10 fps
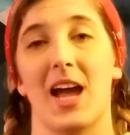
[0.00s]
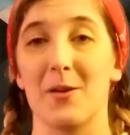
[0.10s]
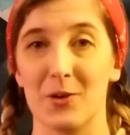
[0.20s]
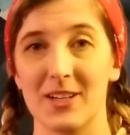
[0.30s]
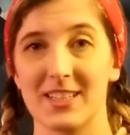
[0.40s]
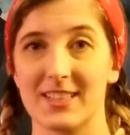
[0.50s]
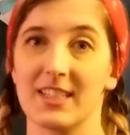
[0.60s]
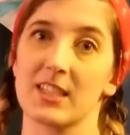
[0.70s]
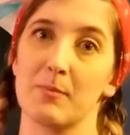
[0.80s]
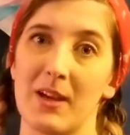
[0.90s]
I'm going to
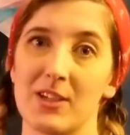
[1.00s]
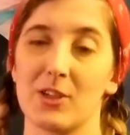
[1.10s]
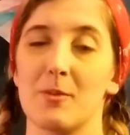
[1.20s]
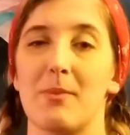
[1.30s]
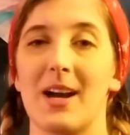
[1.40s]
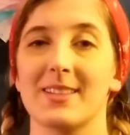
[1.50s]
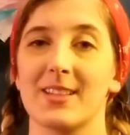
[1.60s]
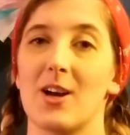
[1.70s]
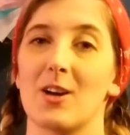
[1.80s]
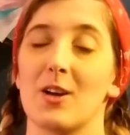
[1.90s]
sing a special goodbye
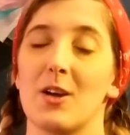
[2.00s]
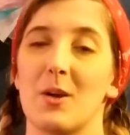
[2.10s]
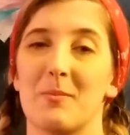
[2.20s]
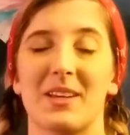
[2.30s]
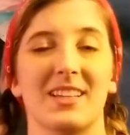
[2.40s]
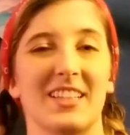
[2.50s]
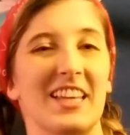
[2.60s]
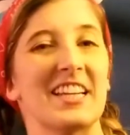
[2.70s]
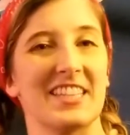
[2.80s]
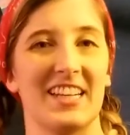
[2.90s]
song because I
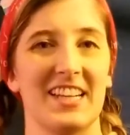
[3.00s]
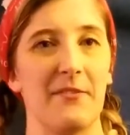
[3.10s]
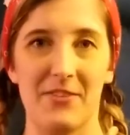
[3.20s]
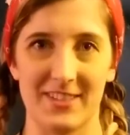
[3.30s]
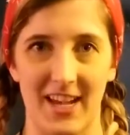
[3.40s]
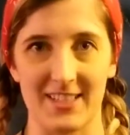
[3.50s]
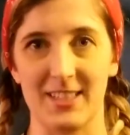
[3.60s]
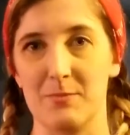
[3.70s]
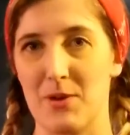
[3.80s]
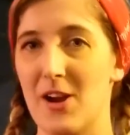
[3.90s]
like that it
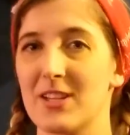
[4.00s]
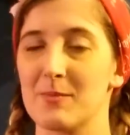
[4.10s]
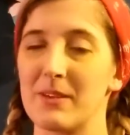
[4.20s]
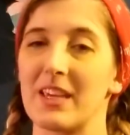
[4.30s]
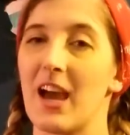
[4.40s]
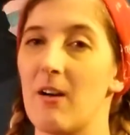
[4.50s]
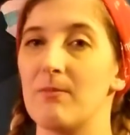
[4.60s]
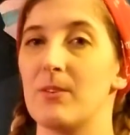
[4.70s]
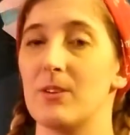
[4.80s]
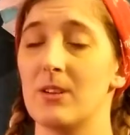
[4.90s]
emphasizes brownies being
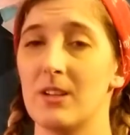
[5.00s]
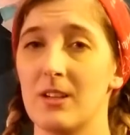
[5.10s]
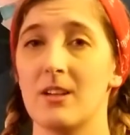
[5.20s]
helpful.